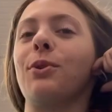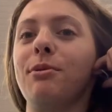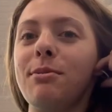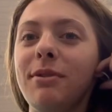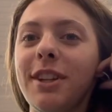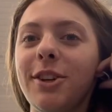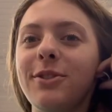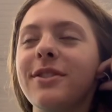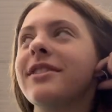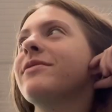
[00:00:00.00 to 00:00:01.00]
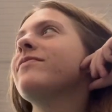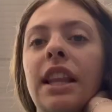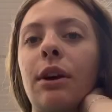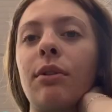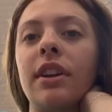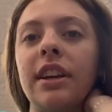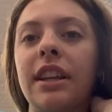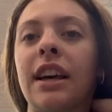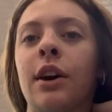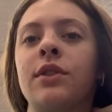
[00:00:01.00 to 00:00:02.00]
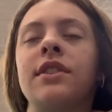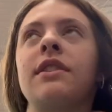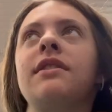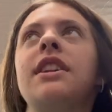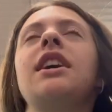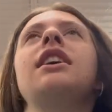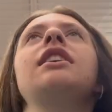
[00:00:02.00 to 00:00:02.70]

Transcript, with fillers: many balloons. Like, we're cleaning the house and stuff today,